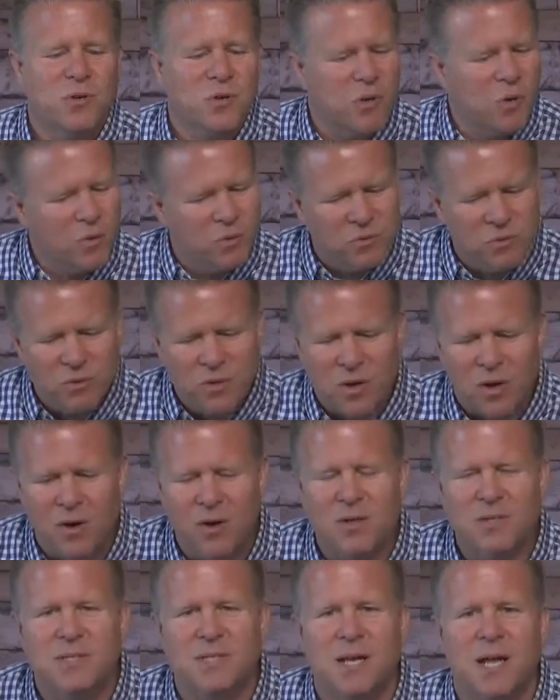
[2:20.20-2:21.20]
or you're going through the
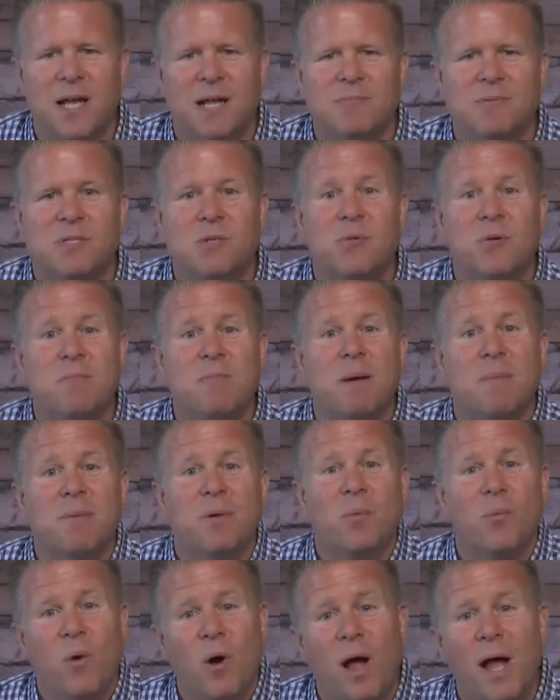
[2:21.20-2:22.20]
hard times. To
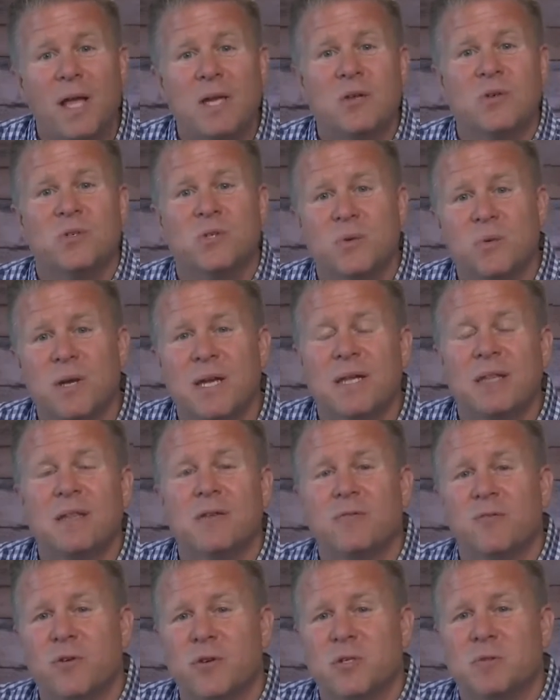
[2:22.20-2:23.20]
remember why you're doing it in
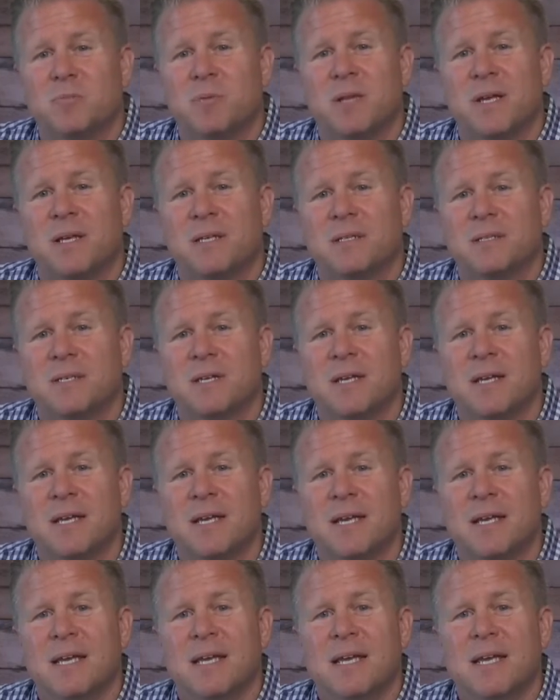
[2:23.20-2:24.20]
the first place
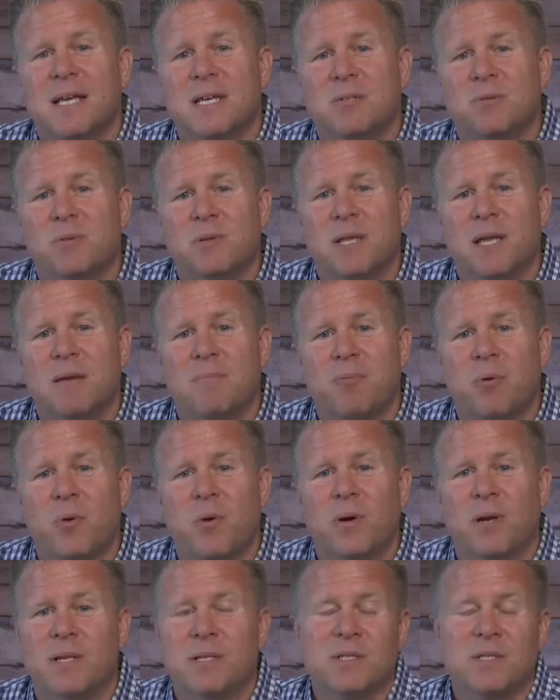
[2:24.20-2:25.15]
is really important.